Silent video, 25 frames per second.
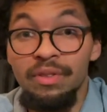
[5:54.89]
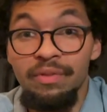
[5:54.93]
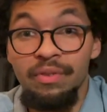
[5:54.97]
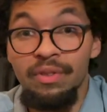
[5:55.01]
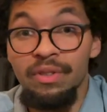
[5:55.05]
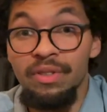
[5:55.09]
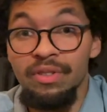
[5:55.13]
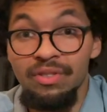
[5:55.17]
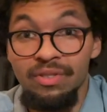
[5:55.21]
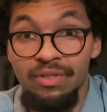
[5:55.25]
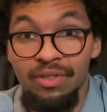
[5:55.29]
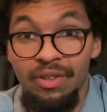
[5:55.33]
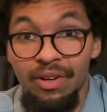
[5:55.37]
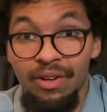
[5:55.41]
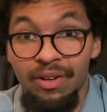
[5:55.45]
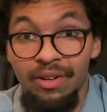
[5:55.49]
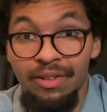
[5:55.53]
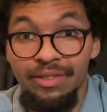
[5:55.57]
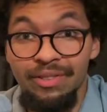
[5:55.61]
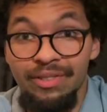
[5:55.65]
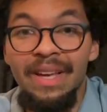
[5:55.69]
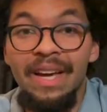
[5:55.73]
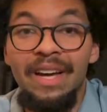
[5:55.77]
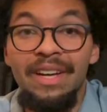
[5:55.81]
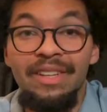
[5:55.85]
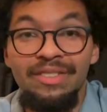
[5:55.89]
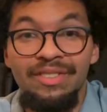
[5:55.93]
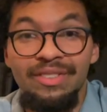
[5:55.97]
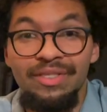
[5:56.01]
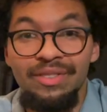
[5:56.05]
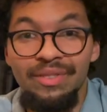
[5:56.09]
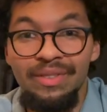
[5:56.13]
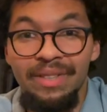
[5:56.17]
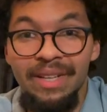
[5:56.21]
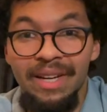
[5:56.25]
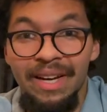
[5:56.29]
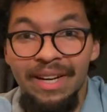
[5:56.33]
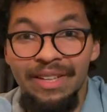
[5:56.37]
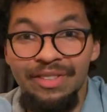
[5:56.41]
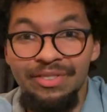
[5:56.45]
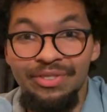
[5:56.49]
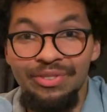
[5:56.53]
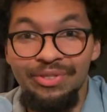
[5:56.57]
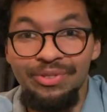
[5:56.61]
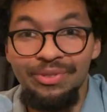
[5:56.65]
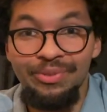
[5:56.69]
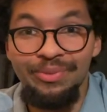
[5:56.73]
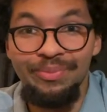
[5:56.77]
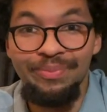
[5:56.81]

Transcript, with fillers: for the stars. I'll see you guys soon.